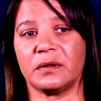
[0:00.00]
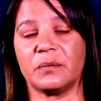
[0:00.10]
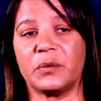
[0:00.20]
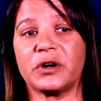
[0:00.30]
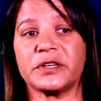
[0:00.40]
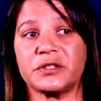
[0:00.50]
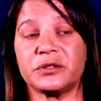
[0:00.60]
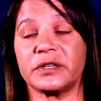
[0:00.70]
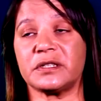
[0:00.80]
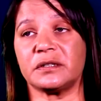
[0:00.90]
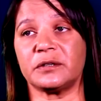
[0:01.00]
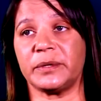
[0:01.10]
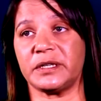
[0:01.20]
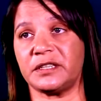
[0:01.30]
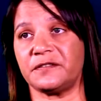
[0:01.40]
My story is a little
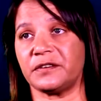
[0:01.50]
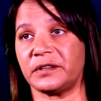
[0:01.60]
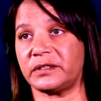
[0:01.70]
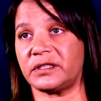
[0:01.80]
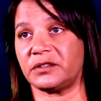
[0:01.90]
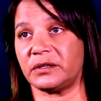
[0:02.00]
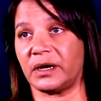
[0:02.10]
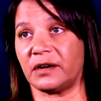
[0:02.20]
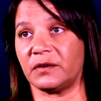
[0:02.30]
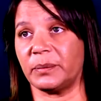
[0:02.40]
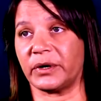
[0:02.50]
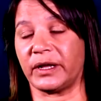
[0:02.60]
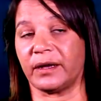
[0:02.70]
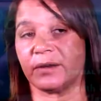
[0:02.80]
bit different to everybody